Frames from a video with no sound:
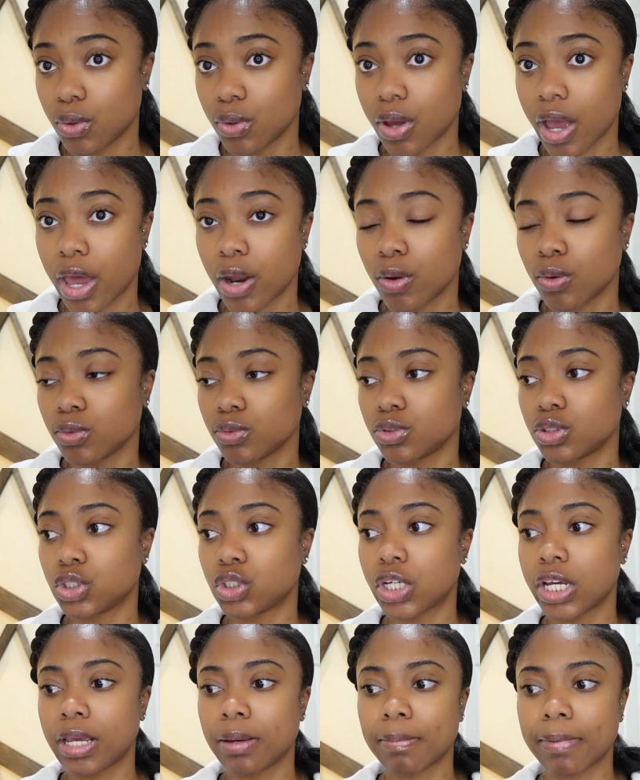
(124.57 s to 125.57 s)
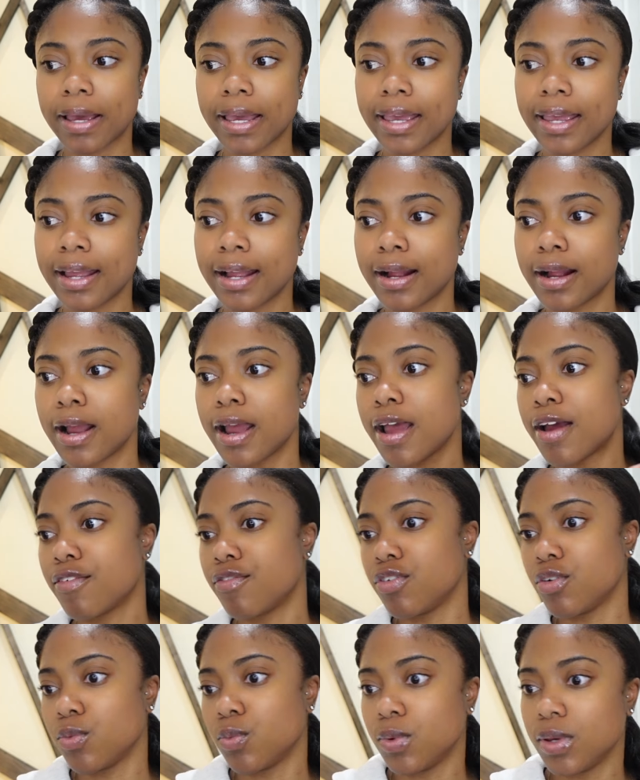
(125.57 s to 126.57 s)
I don't straighten my hair
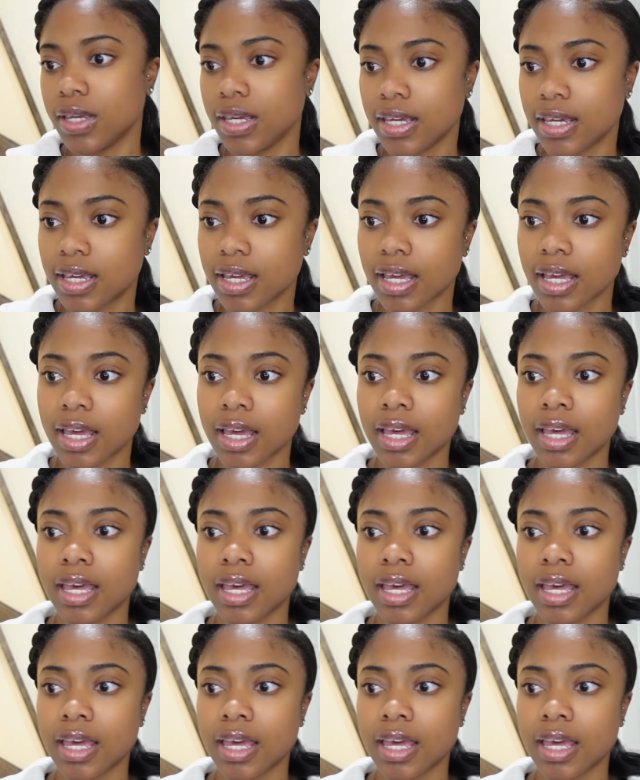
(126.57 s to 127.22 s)
every week,